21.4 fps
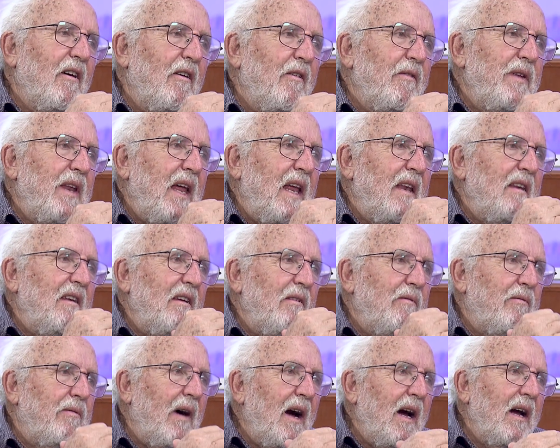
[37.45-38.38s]
of
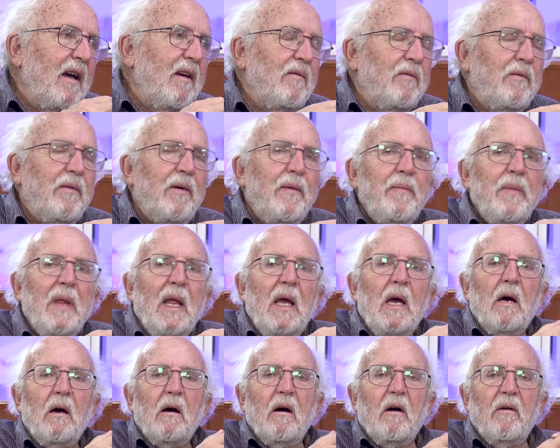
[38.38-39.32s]
95,
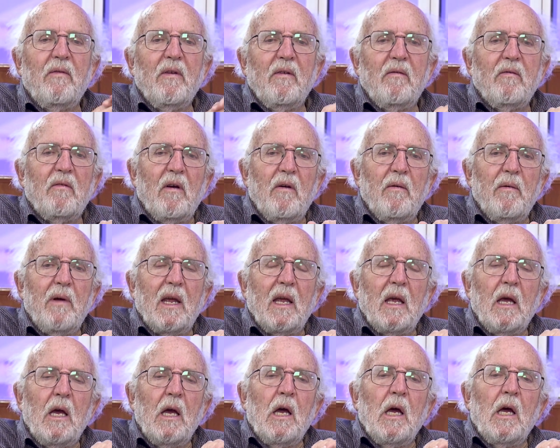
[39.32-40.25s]
of 50,
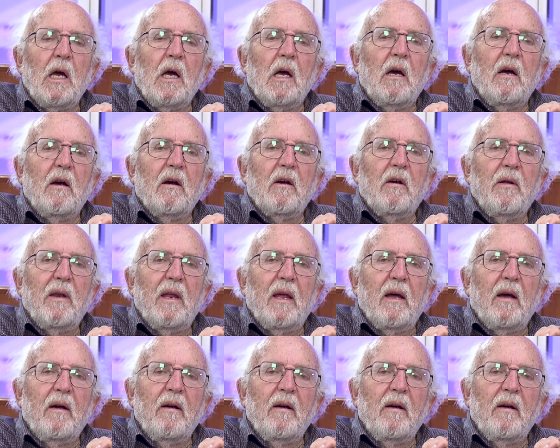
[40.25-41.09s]
because